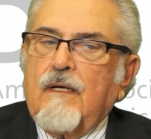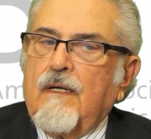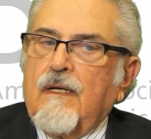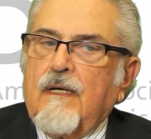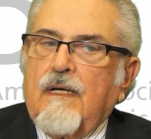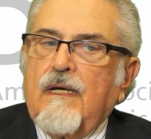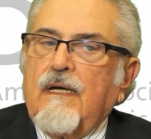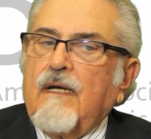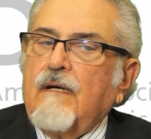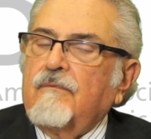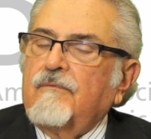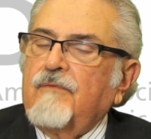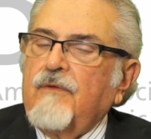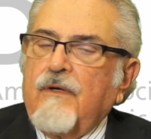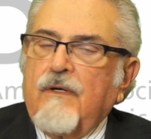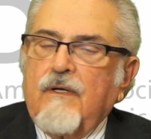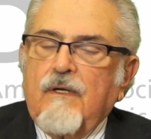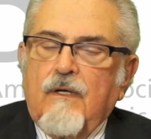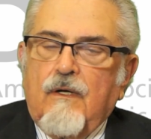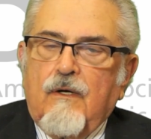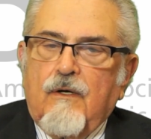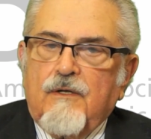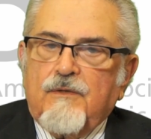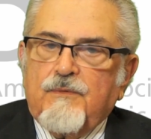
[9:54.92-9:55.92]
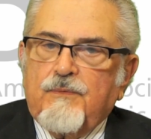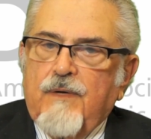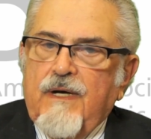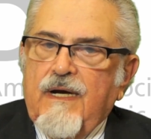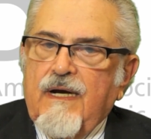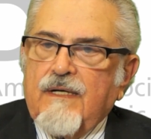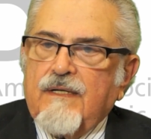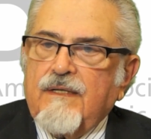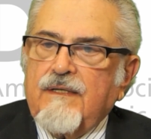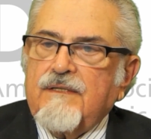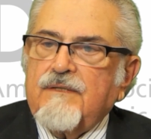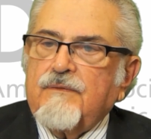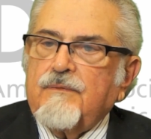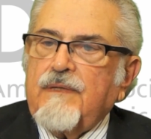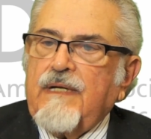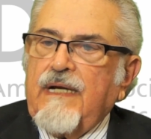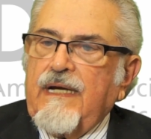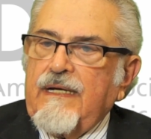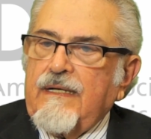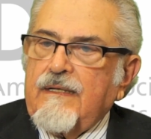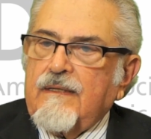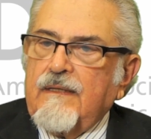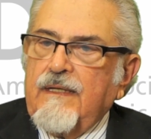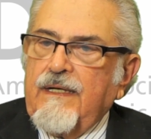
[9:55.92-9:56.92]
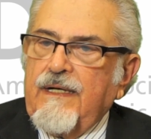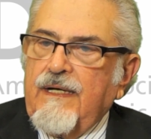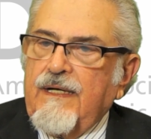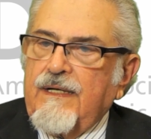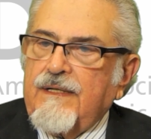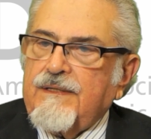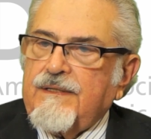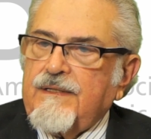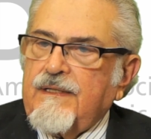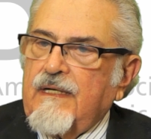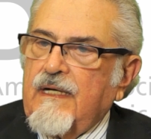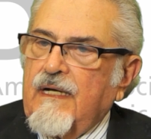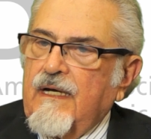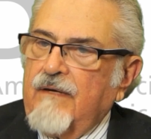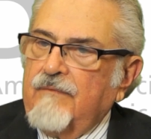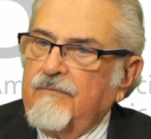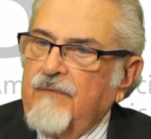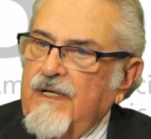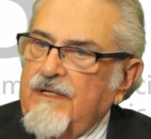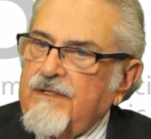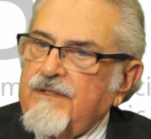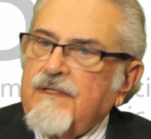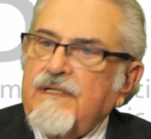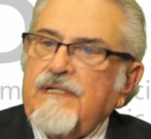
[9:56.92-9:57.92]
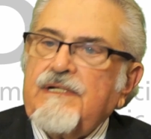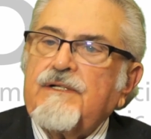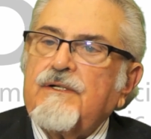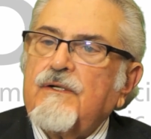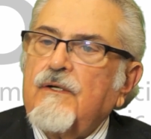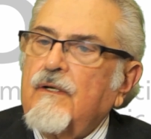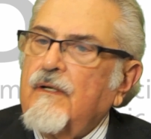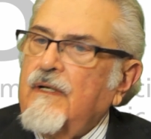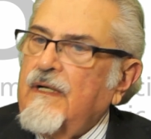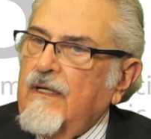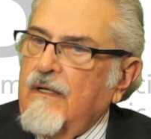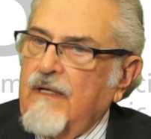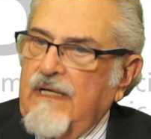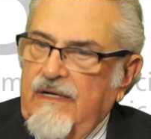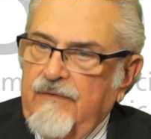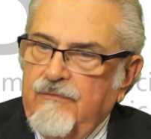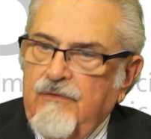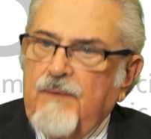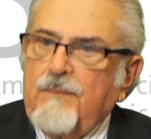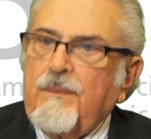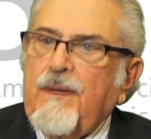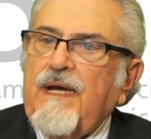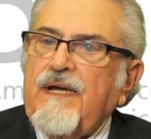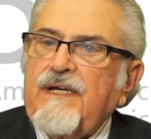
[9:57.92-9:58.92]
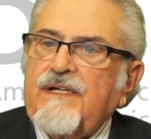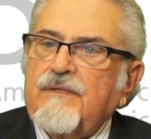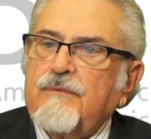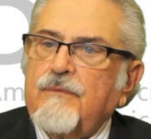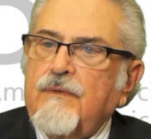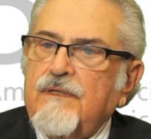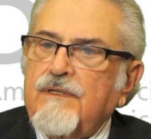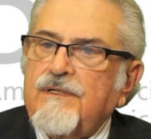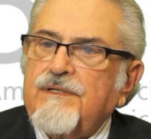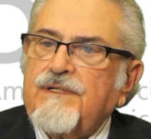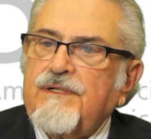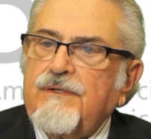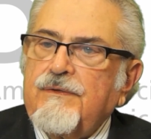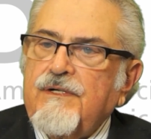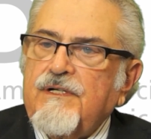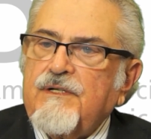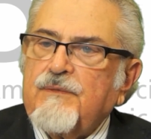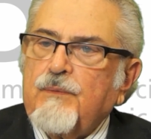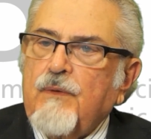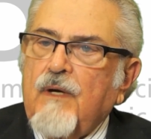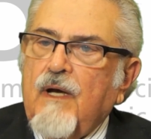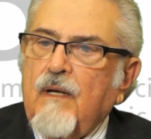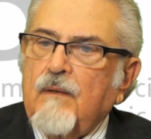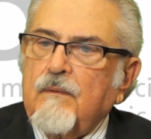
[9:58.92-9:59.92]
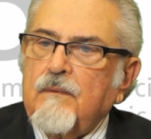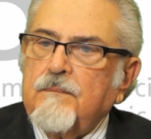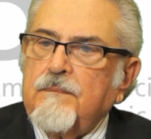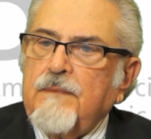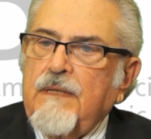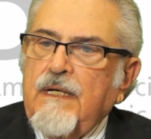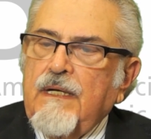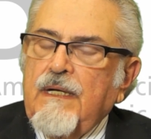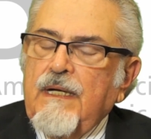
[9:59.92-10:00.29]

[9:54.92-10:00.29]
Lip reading: I had a very large practice with 8 clinics, and I eventually saw every patient with a serious problem.